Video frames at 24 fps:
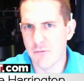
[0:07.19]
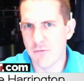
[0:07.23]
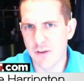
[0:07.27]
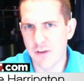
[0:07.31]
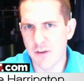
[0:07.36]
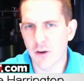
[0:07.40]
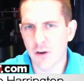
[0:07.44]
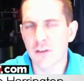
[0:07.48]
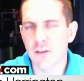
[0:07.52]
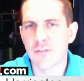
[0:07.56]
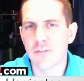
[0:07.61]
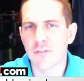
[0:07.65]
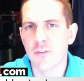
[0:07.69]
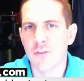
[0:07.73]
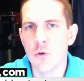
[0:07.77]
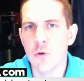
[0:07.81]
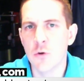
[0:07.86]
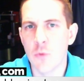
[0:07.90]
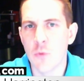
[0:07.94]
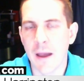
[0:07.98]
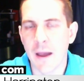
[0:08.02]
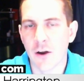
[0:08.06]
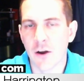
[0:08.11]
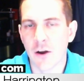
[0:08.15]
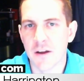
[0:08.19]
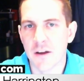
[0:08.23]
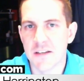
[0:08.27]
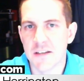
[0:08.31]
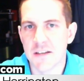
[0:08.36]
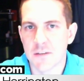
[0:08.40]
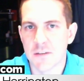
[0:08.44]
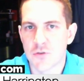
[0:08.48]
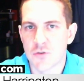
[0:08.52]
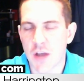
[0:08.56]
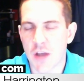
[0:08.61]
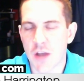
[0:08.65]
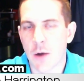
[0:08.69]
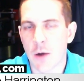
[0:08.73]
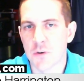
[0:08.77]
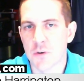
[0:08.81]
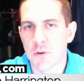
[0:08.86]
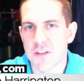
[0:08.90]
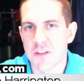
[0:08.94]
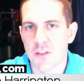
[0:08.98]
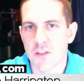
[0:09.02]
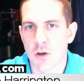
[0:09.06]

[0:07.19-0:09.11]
very few areas of showers and